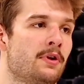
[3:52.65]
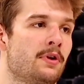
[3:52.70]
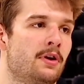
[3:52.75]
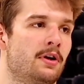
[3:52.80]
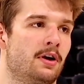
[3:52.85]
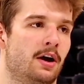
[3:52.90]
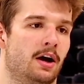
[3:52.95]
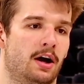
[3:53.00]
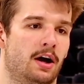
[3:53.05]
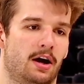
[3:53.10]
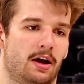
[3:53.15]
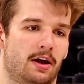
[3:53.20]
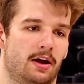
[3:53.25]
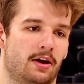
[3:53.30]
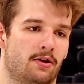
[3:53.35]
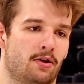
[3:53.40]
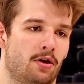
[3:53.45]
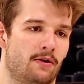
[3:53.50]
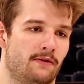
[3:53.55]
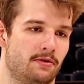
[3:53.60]
Like
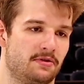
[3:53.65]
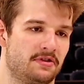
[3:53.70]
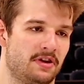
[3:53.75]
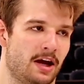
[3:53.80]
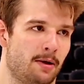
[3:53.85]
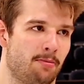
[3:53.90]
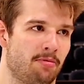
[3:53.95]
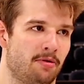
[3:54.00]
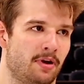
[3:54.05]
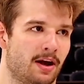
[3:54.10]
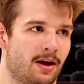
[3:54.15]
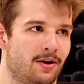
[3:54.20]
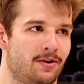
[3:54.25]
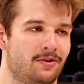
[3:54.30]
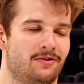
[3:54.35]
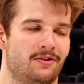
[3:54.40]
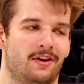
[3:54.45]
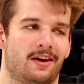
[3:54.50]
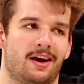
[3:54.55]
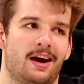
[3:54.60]
COVID was happening, I
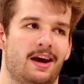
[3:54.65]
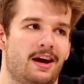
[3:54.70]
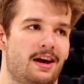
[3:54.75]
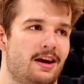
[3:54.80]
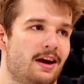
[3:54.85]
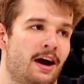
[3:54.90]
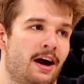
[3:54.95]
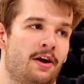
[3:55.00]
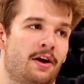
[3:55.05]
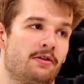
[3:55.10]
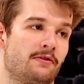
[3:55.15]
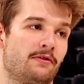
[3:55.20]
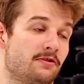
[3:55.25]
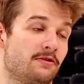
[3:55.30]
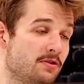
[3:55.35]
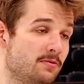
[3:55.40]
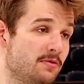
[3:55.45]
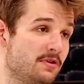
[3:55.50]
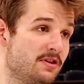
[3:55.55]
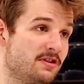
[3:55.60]
was like, hey, I don't know if there's
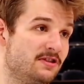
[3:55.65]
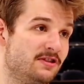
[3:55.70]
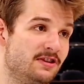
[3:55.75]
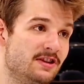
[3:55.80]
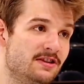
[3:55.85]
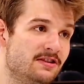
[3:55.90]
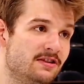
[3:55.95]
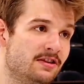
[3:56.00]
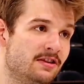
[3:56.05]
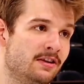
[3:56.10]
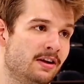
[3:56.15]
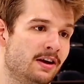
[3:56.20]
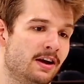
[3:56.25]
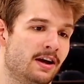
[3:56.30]
going to be a season.